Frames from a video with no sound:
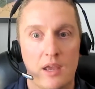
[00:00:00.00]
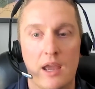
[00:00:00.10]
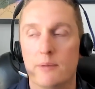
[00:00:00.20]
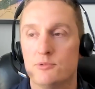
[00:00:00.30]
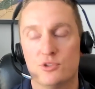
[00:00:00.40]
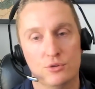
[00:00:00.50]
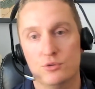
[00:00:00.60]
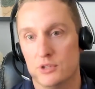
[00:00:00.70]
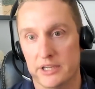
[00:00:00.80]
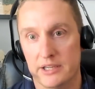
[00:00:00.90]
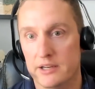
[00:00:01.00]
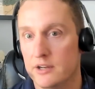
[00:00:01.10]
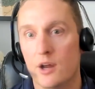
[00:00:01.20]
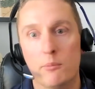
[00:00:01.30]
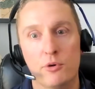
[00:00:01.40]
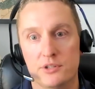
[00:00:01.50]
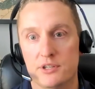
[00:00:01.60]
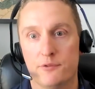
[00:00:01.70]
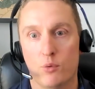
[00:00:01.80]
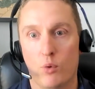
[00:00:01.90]
Absolutely, in a number of
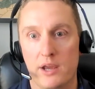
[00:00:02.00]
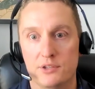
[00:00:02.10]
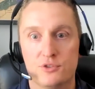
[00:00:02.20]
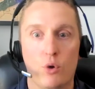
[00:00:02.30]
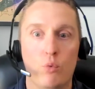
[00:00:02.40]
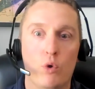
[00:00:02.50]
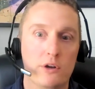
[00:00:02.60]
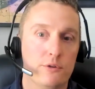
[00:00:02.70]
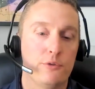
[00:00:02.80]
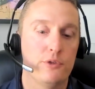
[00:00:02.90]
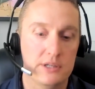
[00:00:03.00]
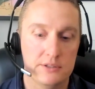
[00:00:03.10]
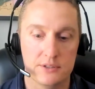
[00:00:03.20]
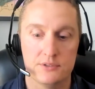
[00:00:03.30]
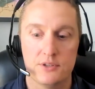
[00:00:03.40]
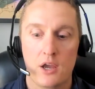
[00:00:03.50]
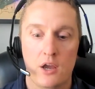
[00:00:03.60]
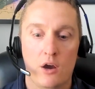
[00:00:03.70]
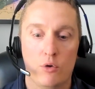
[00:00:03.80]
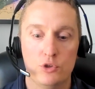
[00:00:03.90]
different ways. So one of the things is
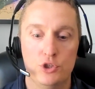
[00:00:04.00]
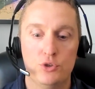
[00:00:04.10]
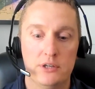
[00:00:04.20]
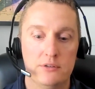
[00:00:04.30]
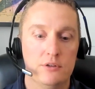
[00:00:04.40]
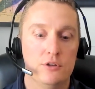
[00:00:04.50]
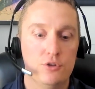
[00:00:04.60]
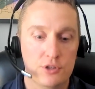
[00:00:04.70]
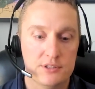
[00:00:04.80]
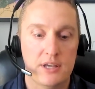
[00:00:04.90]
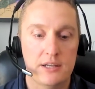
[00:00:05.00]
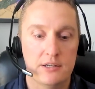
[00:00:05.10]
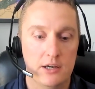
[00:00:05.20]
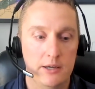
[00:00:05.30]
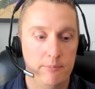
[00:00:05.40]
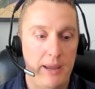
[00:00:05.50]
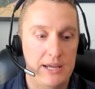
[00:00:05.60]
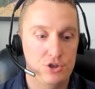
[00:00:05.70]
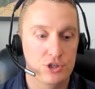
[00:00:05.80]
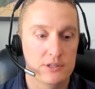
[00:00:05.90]
you could send a
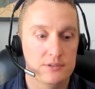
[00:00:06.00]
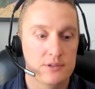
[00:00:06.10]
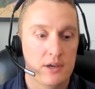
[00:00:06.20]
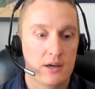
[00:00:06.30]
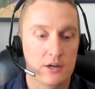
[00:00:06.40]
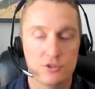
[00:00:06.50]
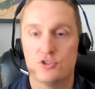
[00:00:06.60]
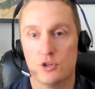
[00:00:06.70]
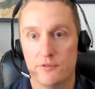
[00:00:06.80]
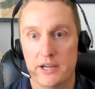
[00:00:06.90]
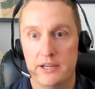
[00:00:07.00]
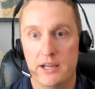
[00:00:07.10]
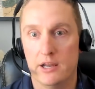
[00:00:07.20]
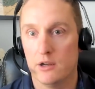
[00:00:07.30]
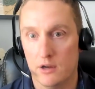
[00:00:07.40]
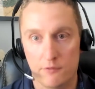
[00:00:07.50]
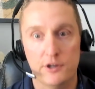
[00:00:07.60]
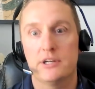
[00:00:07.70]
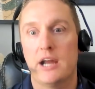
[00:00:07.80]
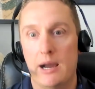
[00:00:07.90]
patient a survey, and a
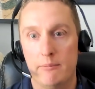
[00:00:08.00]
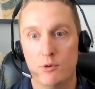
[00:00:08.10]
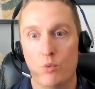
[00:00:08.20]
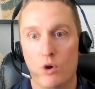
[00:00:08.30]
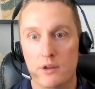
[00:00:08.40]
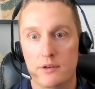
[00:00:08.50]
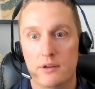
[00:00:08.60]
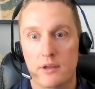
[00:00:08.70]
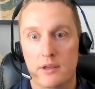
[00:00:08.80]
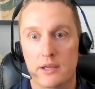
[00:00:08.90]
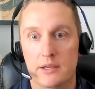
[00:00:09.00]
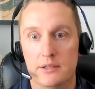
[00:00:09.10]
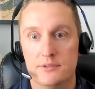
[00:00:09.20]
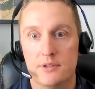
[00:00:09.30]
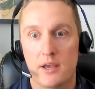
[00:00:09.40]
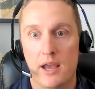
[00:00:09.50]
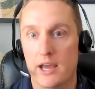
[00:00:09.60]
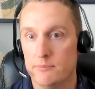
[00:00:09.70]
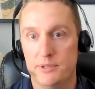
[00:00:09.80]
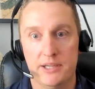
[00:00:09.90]
very common one is
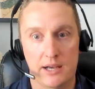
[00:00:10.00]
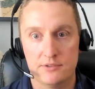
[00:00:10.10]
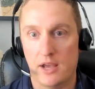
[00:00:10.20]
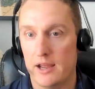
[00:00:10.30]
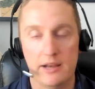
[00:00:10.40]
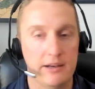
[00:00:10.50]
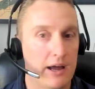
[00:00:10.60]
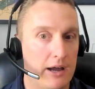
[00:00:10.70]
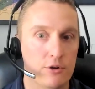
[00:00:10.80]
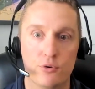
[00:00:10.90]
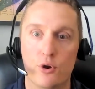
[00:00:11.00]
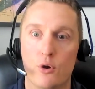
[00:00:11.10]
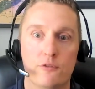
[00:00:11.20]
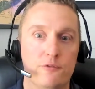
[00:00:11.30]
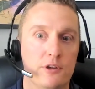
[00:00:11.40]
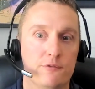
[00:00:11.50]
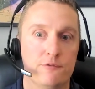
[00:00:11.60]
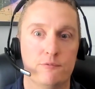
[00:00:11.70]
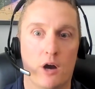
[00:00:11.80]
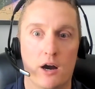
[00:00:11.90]
NPS. And I don't know if
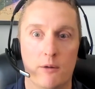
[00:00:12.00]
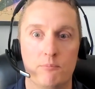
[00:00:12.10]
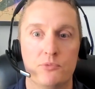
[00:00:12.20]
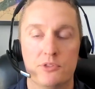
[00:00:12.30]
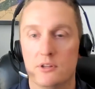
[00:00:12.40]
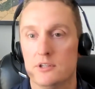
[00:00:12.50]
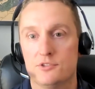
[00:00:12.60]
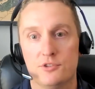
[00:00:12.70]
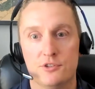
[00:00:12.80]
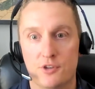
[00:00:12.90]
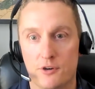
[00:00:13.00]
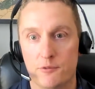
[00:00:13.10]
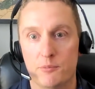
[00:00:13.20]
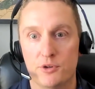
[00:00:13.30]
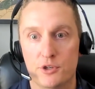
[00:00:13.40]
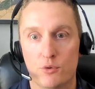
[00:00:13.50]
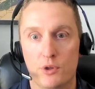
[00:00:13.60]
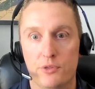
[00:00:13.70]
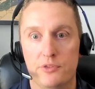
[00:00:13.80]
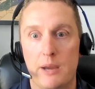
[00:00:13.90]
the listeners are familiar
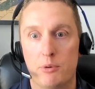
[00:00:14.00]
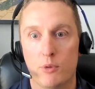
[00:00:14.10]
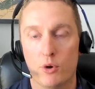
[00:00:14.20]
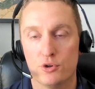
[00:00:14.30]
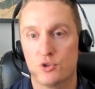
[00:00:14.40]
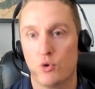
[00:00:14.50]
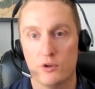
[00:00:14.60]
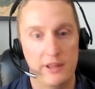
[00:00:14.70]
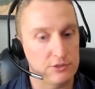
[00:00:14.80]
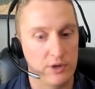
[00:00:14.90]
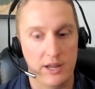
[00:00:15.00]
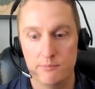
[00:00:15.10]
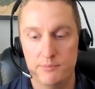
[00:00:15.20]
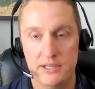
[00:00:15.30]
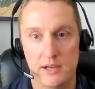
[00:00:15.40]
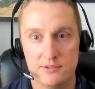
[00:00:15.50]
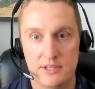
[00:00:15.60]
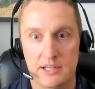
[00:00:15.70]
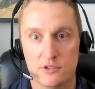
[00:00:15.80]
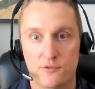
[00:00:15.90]
with Net Promoter Score. That's what NPS
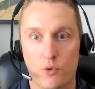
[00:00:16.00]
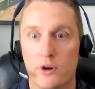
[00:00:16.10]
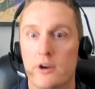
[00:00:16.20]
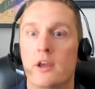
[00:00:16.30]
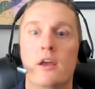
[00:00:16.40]
stands for.